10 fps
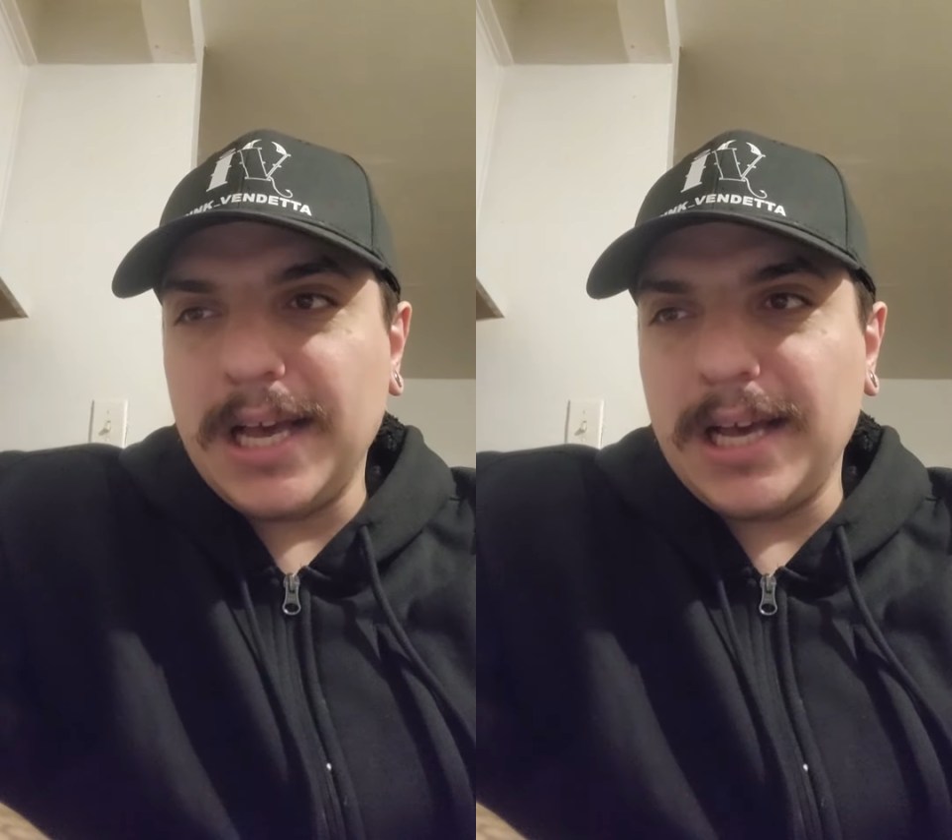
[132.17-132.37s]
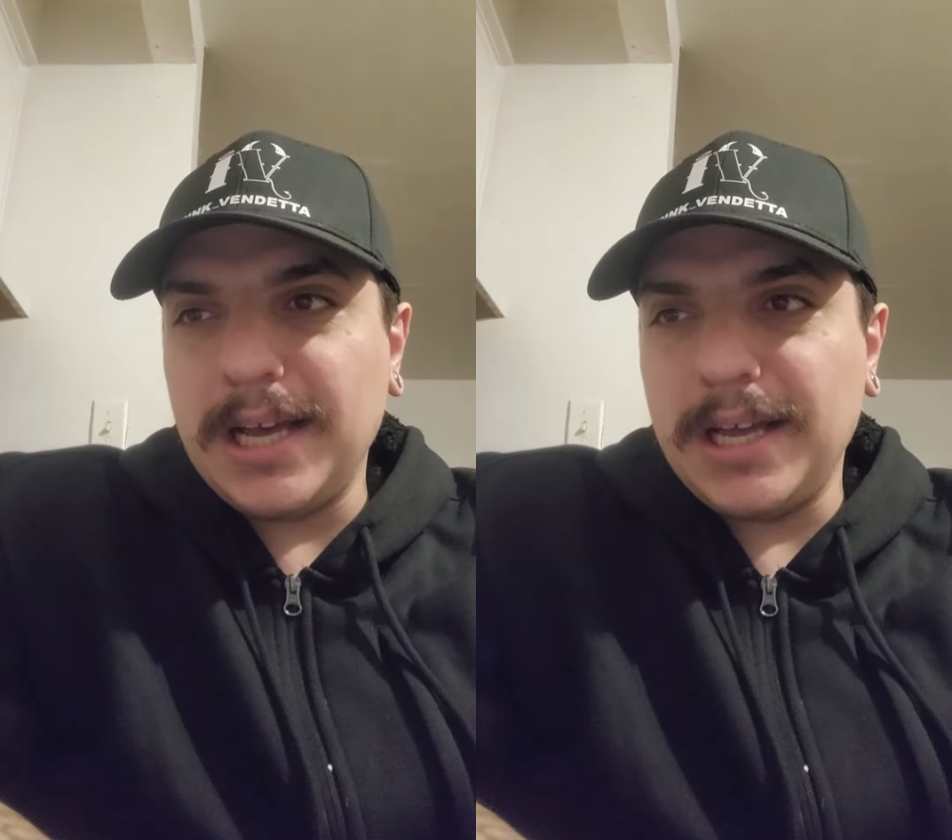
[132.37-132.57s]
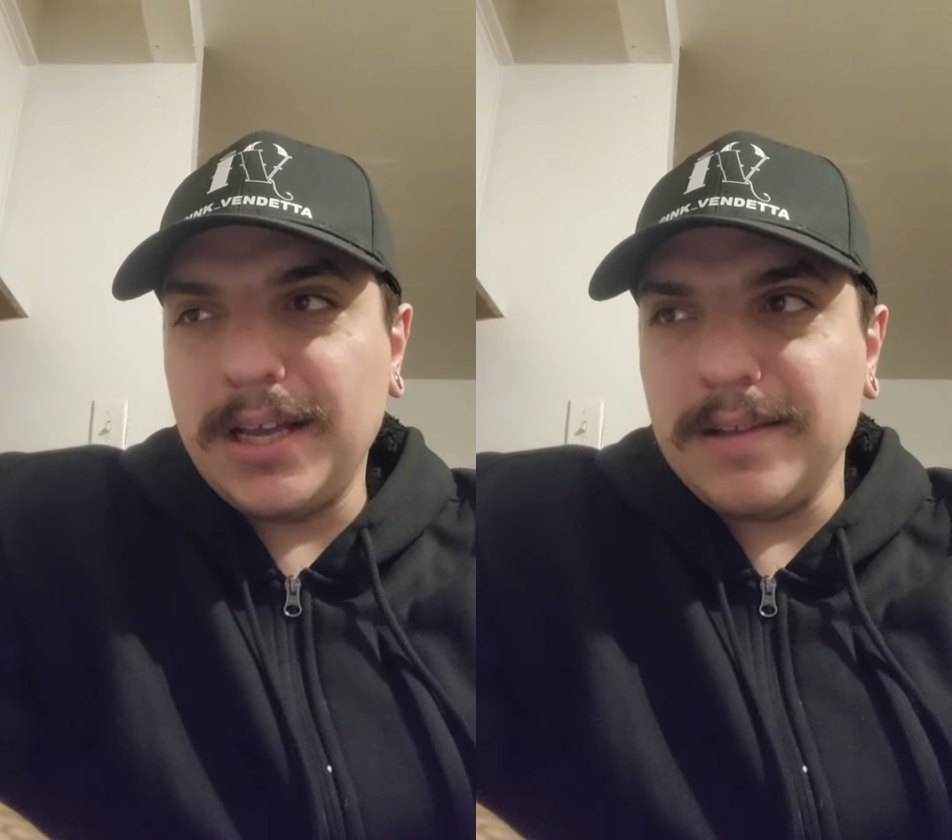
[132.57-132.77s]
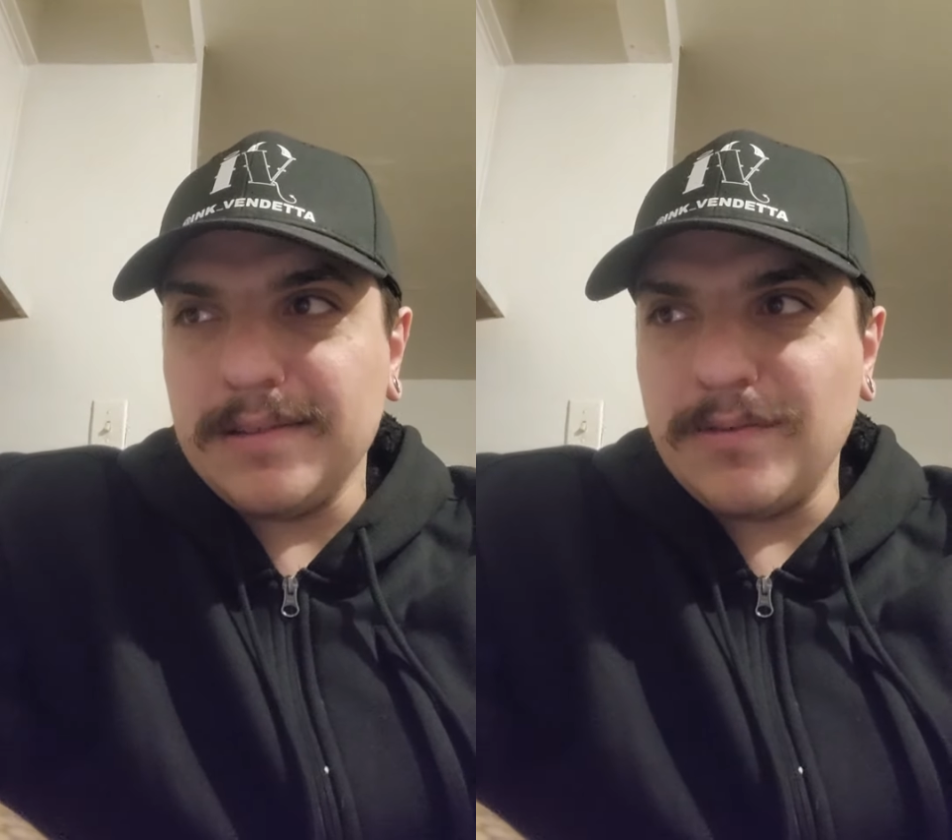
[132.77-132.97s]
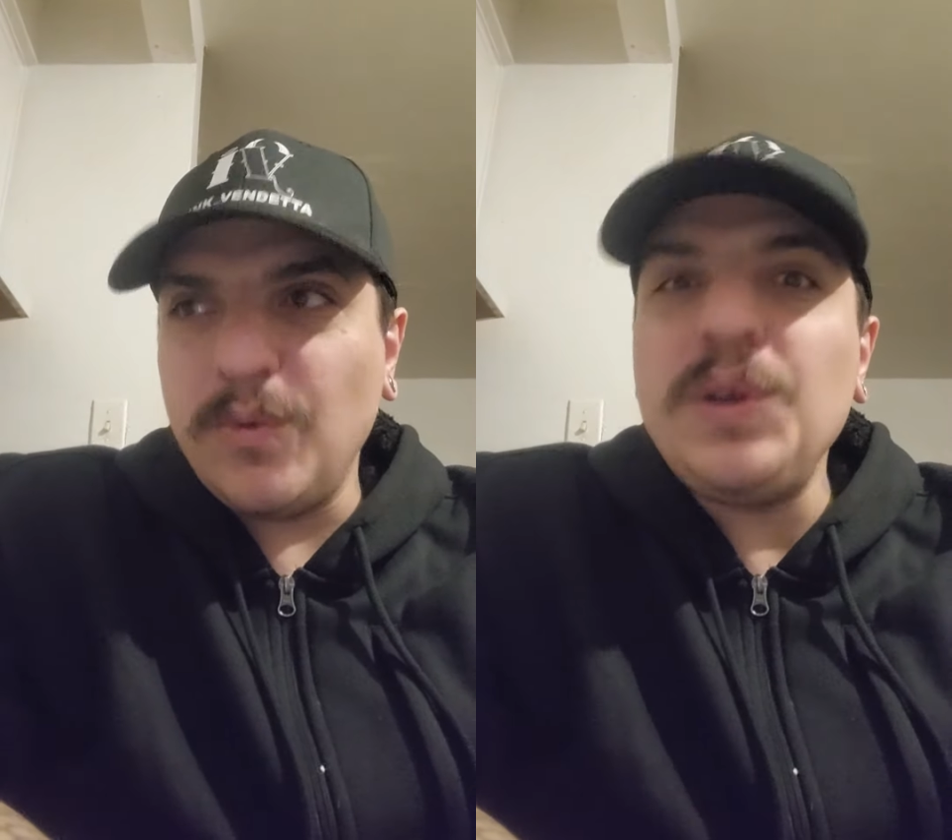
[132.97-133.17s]

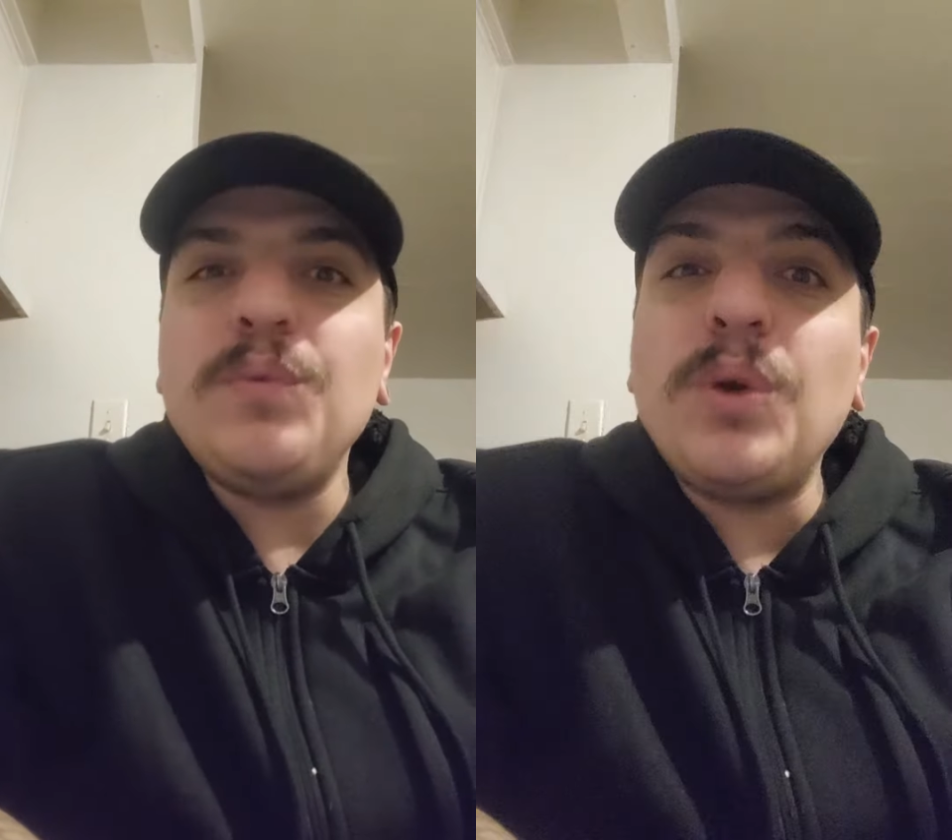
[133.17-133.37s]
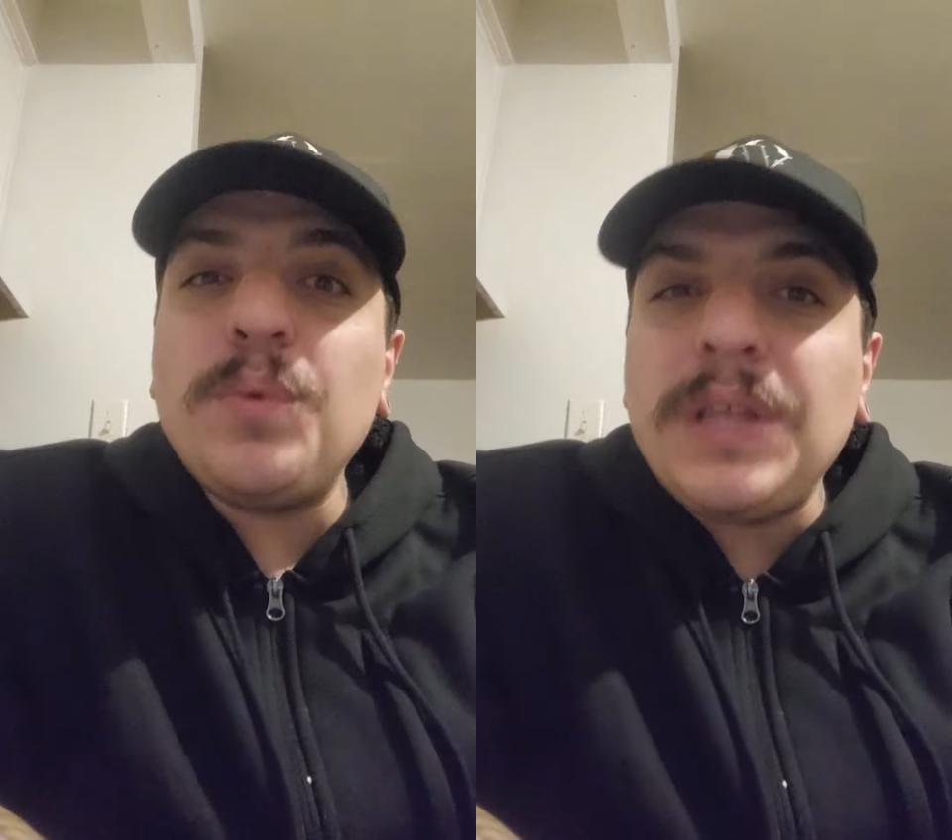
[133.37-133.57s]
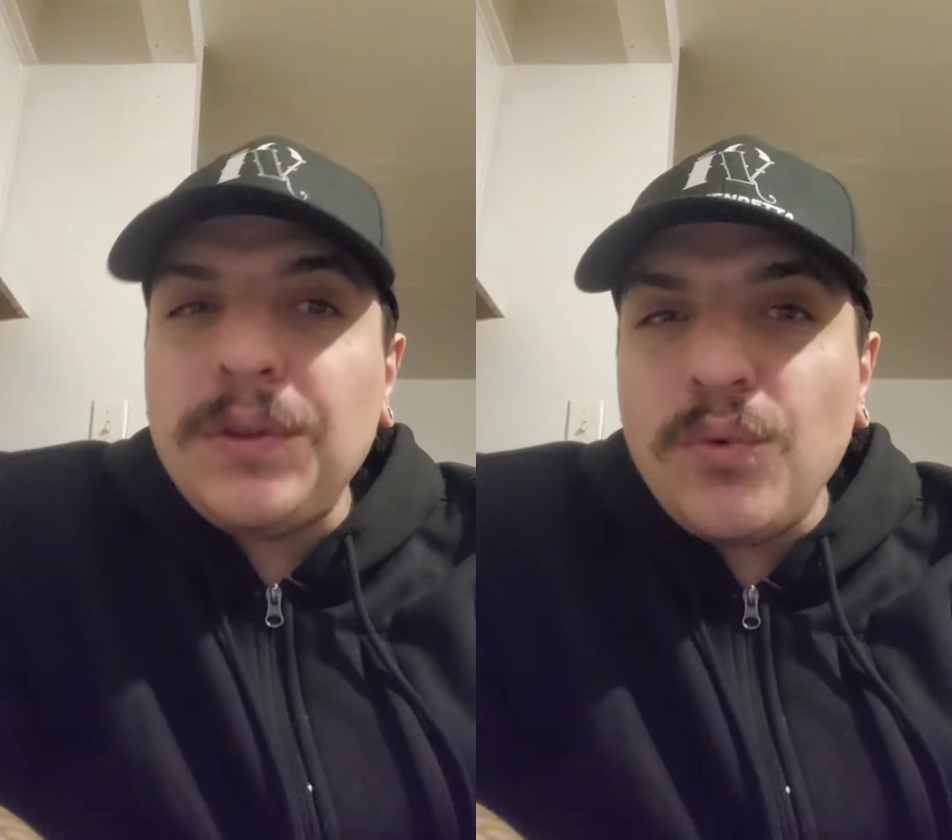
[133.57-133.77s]
what would they